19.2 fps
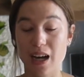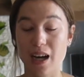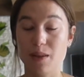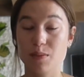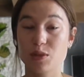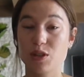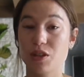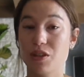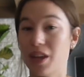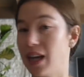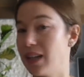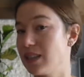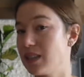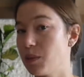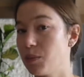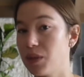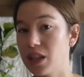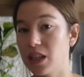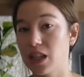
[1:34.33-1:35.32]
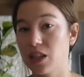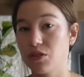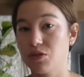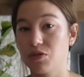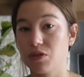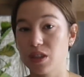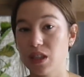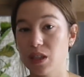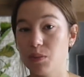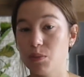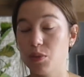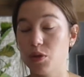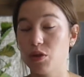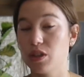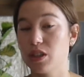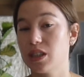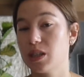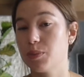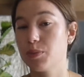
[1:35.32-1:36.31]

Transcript: So that's something that's really important to